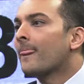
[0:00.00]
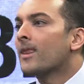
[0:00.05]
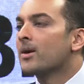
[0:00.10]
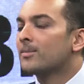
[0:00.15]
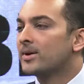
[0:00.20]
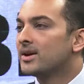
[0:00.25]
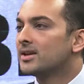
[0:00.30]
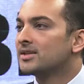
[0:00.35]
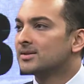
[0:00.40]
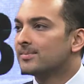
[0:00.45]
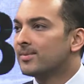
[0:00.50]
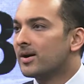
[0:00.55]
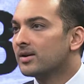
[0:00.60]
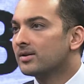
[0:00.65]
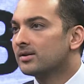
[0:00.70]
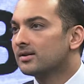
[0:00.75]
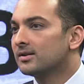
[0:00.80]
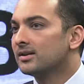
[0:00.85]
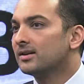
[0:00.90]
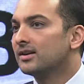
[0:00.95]
but it's
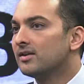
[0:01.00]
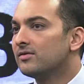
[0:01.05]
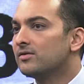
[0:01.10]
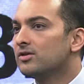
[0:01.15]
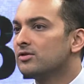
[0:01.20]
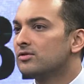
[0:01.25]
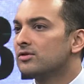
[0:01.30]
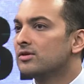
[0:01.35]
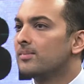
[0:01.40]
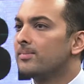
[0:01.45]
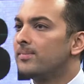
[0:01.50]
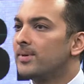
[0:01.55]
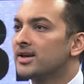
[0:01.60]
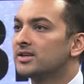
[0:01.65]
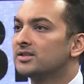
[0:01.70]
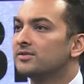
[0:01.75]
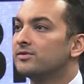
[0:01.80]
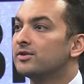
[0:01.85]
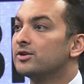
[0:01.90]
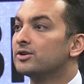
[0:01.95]
about giving you the
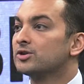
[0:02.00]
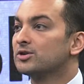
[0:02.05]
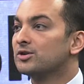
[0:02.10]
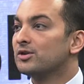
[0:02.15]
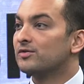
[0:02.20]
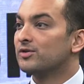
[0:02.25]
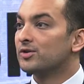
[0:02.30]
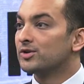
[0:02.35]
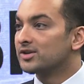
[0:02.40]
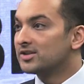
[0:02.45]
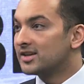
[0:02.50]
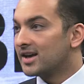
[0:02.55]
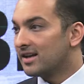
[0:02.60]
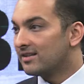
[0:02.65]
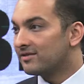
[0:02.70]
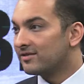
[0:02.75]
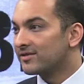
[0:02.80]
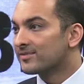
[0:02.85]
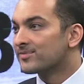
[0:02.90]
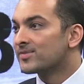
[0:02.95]
best version of
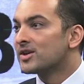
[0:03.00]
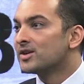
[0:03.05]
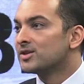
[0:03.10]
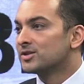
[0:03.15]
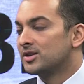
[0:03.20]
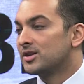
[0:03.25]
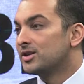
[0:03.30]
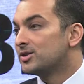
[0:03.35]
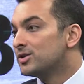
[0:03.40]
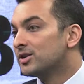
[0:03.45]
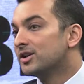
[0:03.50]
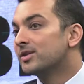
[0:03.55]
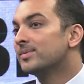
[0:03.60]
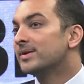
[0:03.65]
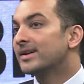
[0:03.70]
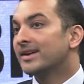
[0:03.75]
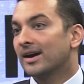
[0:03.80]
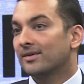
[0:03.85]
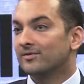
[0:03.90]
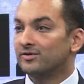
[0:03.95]
yourself so that you can be
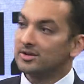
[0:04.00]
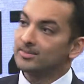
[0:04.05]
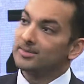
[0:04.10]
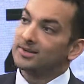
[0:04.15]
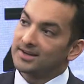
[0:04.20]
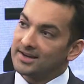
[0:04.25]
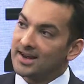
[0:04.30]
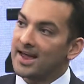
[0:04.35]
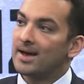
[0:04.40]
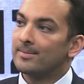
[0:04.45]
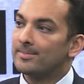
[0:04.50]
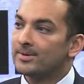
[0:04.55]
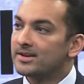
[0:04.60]
comfortable and happy.